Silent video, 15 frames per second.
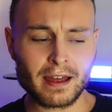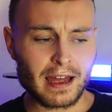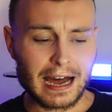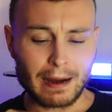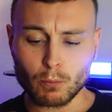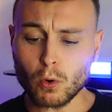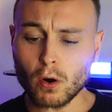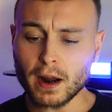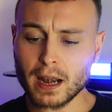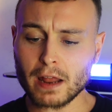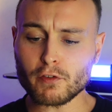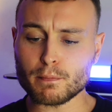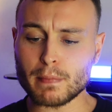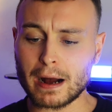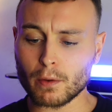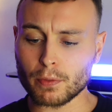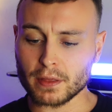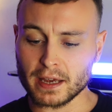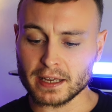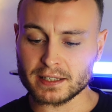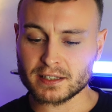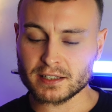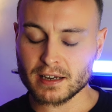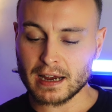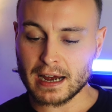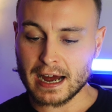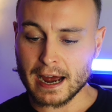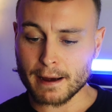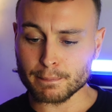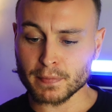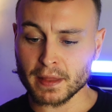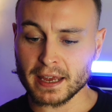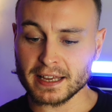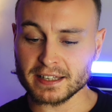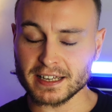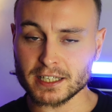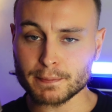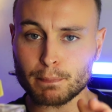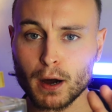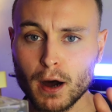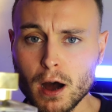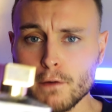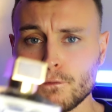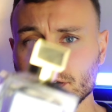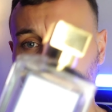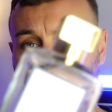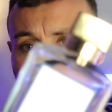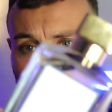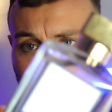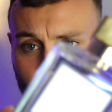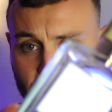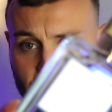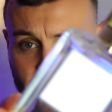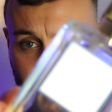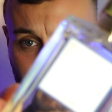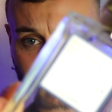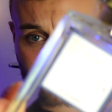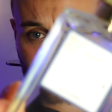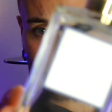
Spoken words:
And what I love about this is it's perfectly unisex.